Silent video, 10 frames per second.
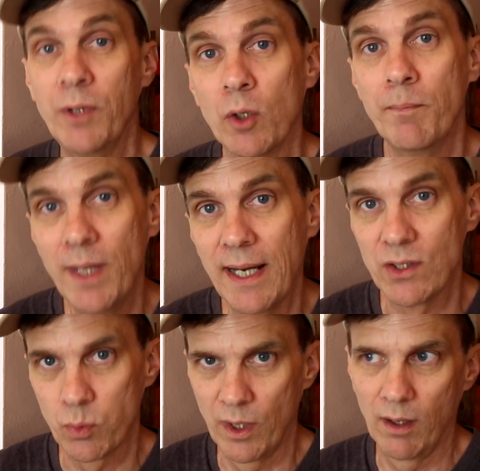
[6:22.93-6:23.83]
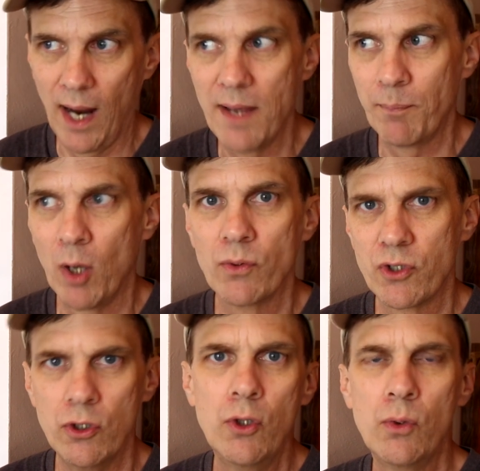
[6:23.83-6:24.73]
Mere Minutes, where I
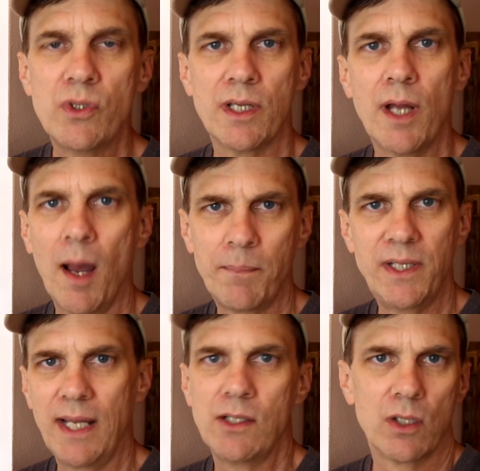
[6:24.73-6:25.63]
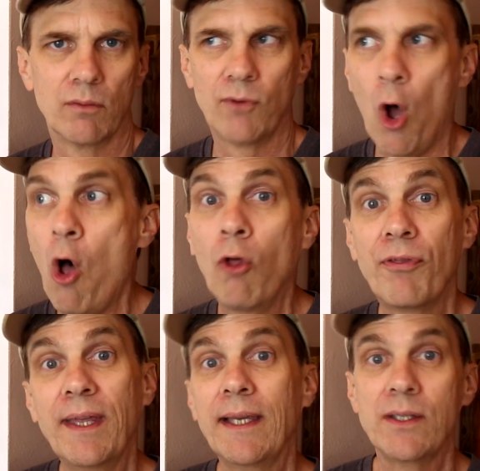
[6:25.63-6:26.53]
post news and updates of all
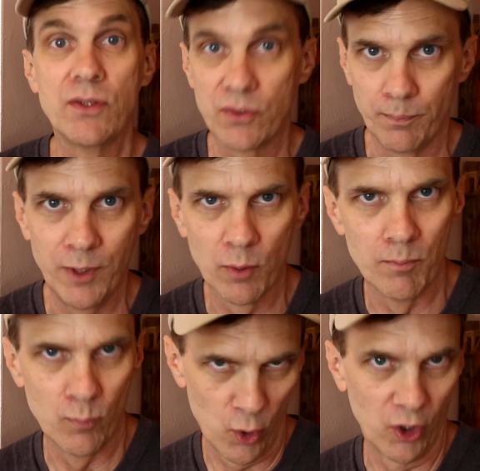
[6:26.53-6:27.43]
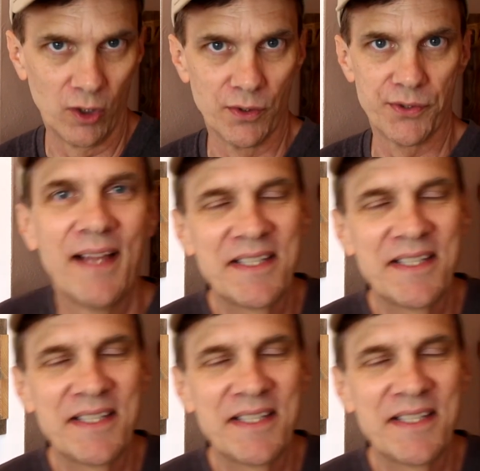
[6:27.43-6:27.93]
things Mere Mortals.